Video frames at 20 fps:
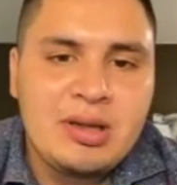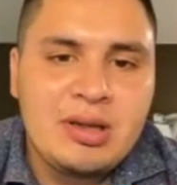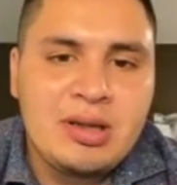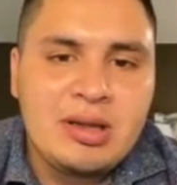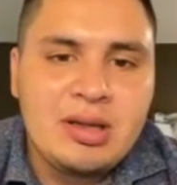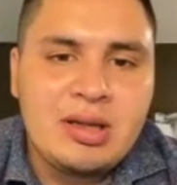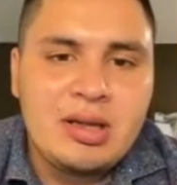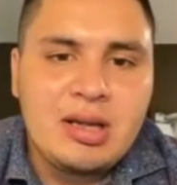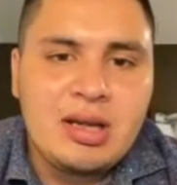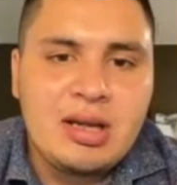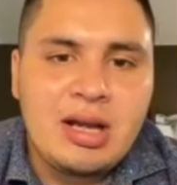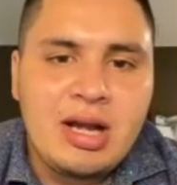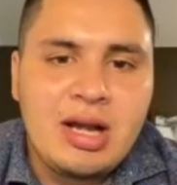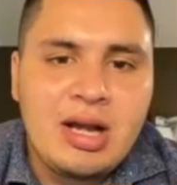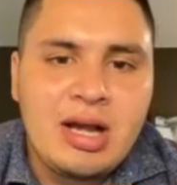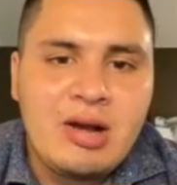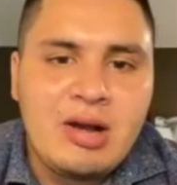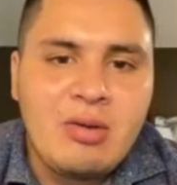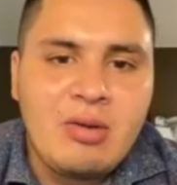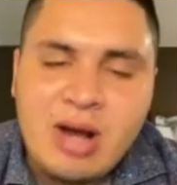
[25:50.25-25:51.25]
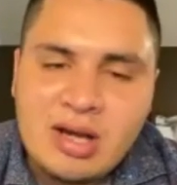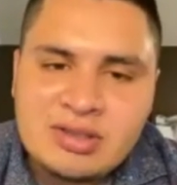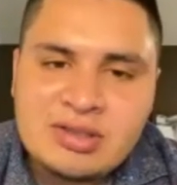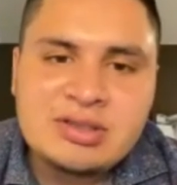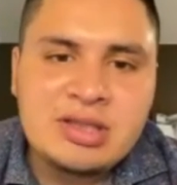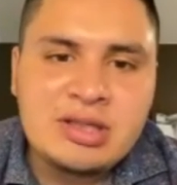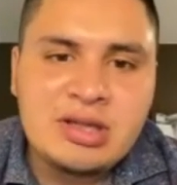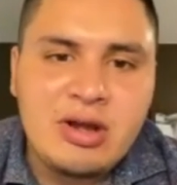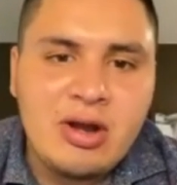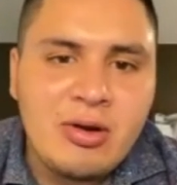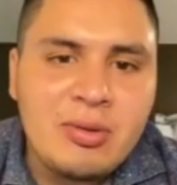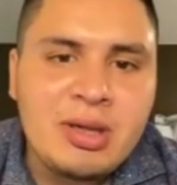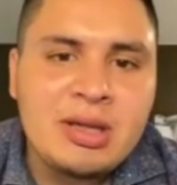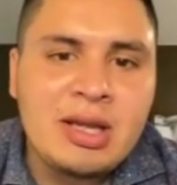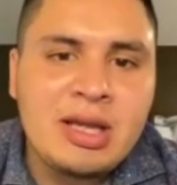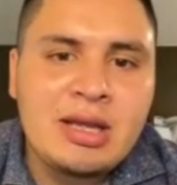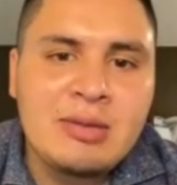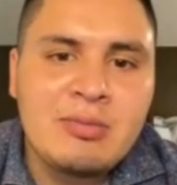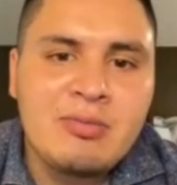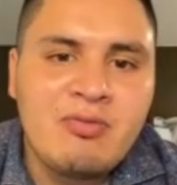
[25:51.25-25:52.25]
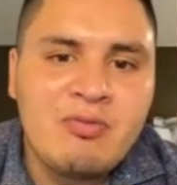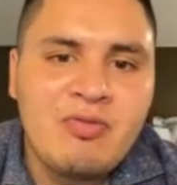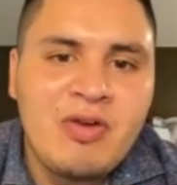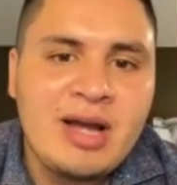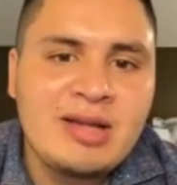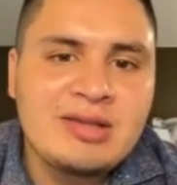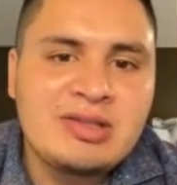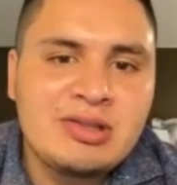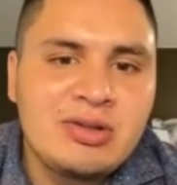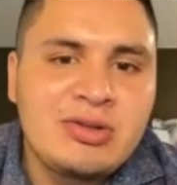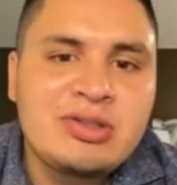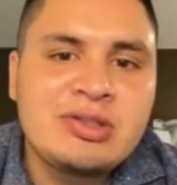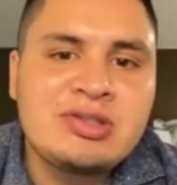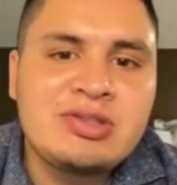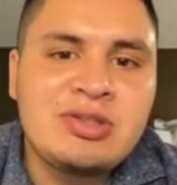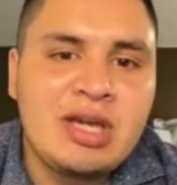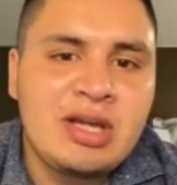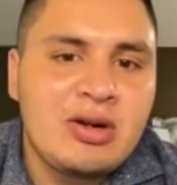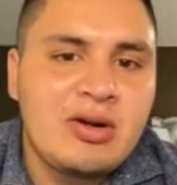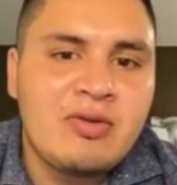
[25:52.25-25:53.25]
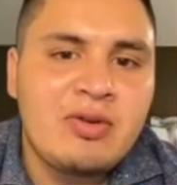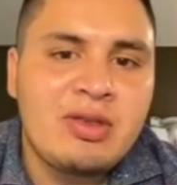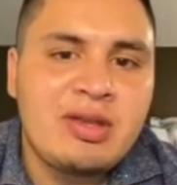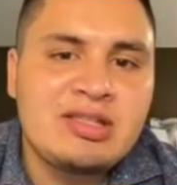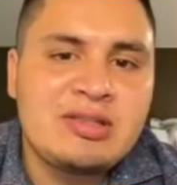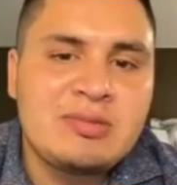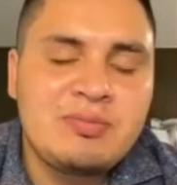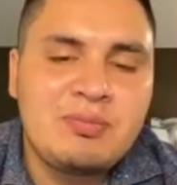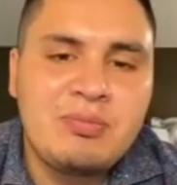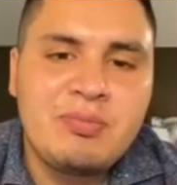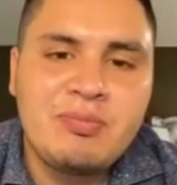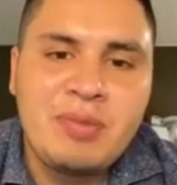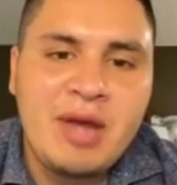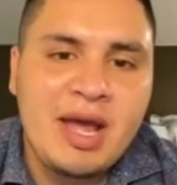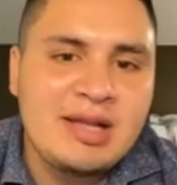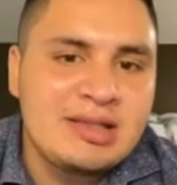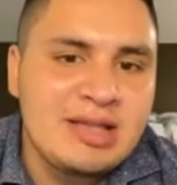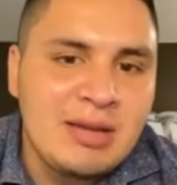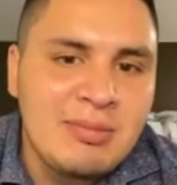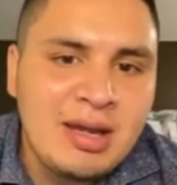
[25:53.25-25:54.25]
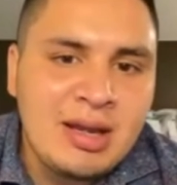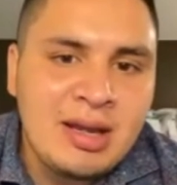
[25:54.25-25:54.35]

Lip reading: Washington going and find solutions to get over this pandemic